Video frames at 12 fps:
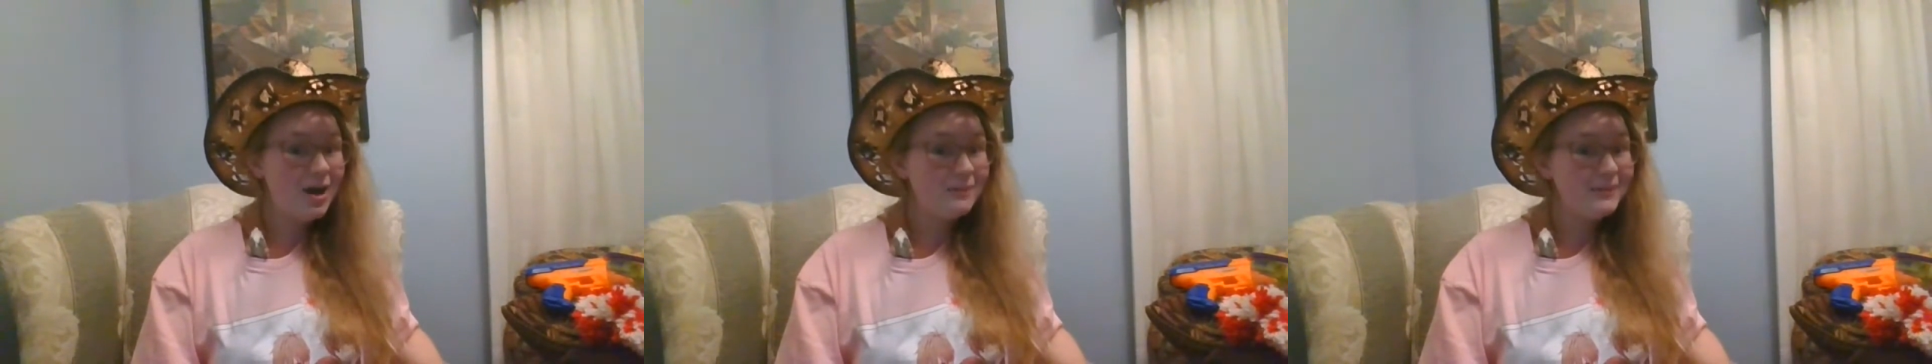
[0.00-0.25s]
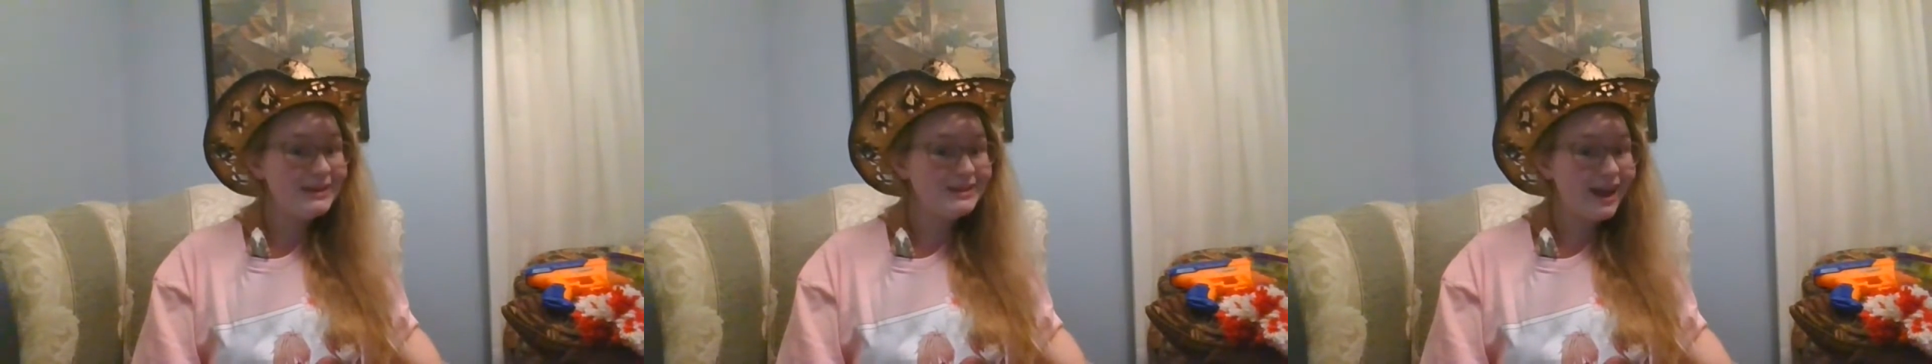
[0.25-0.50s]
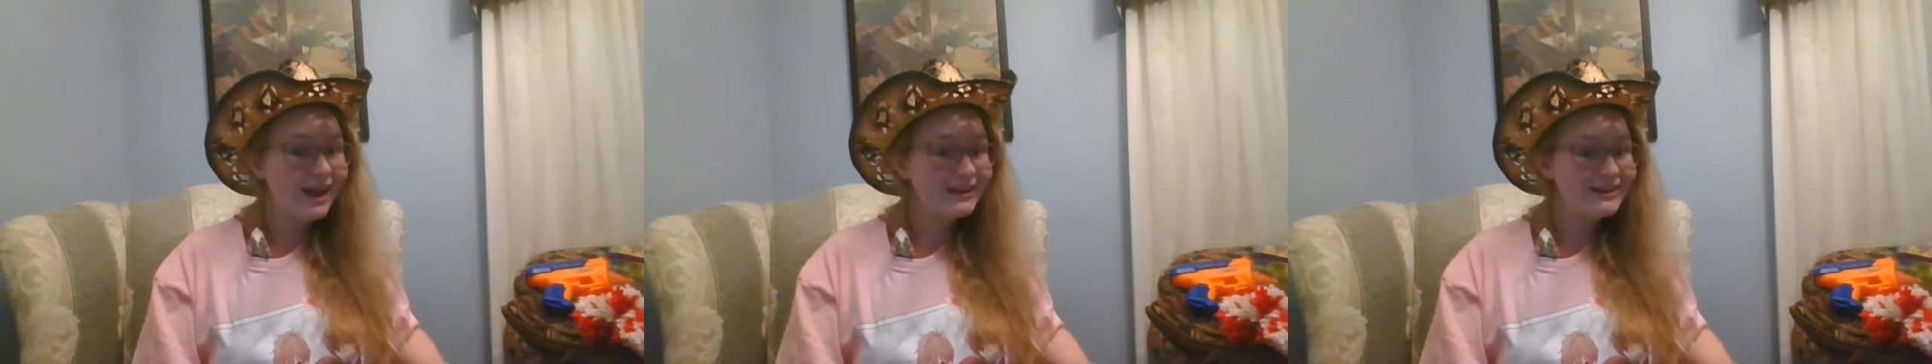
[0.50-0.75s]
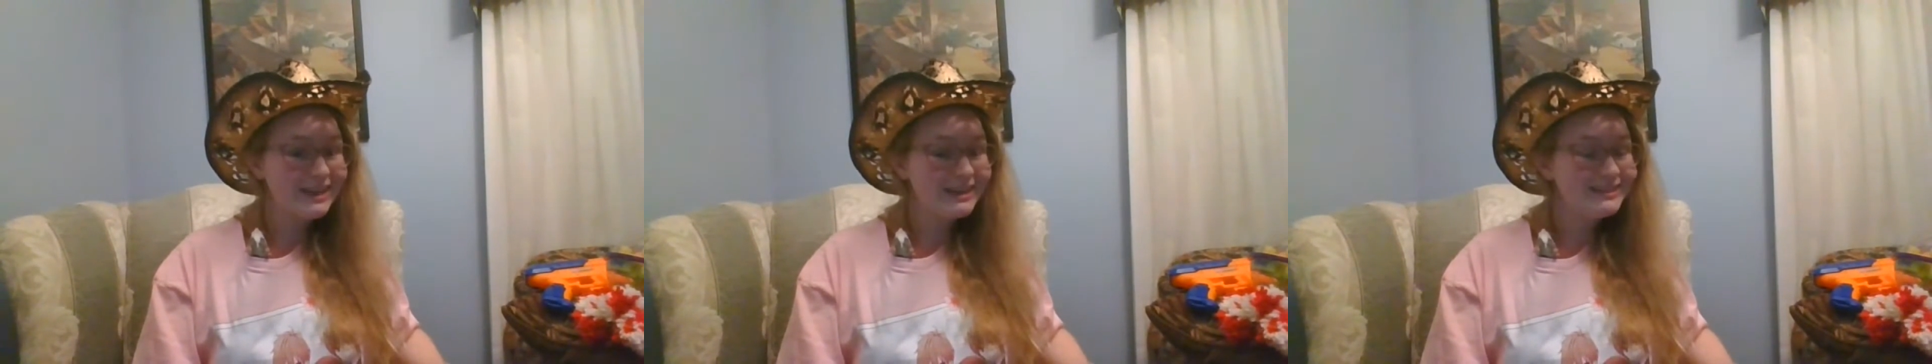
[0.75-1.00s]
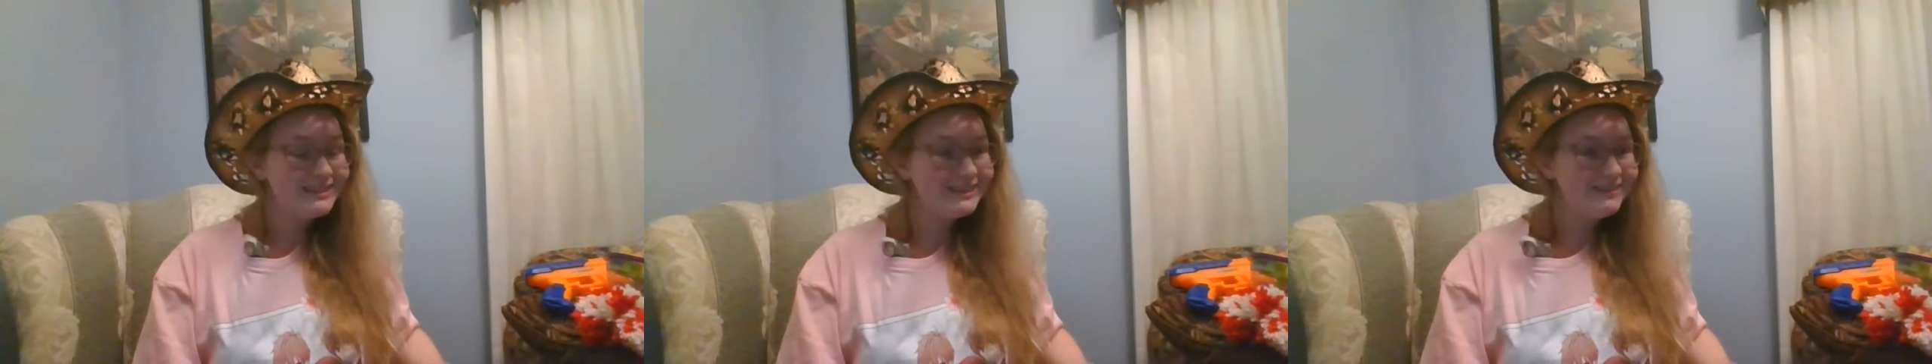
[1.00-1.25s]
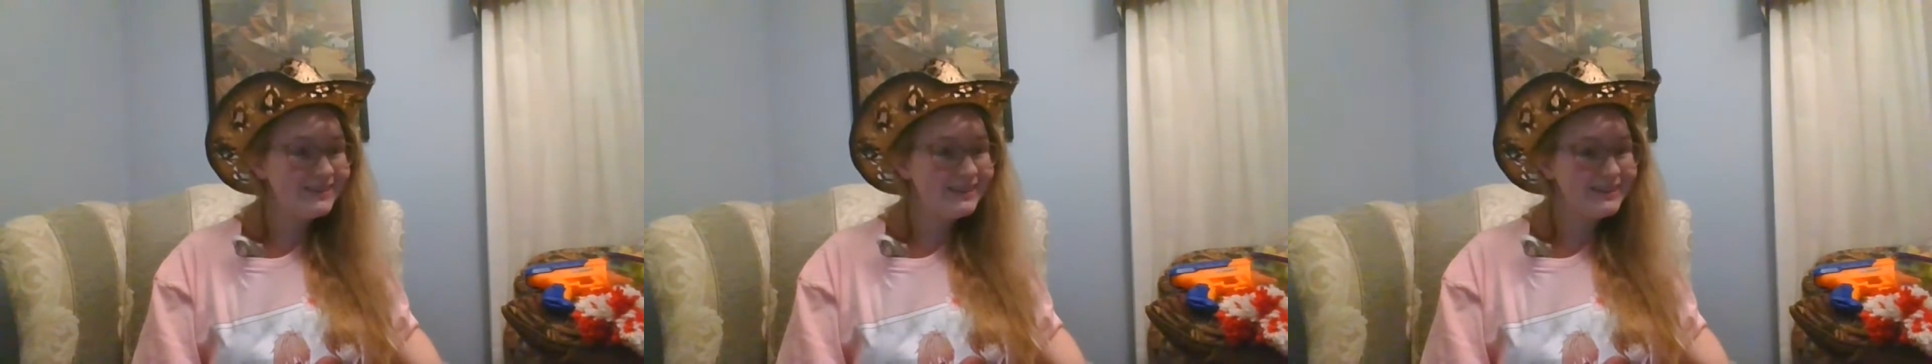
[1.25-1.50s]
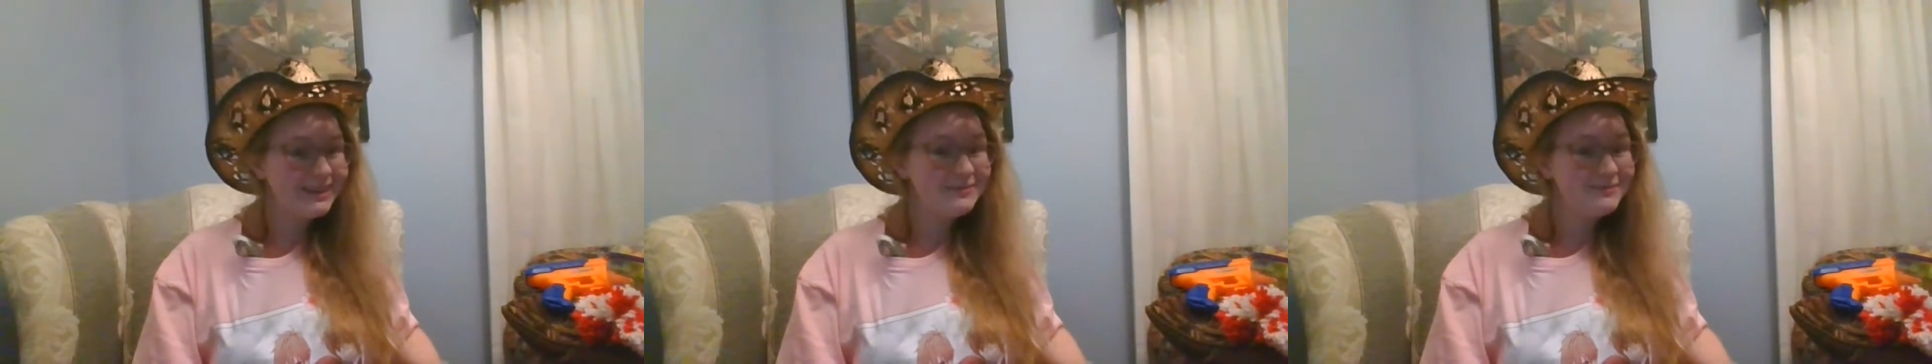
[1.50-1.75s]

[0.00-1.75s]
I'll be not gentle with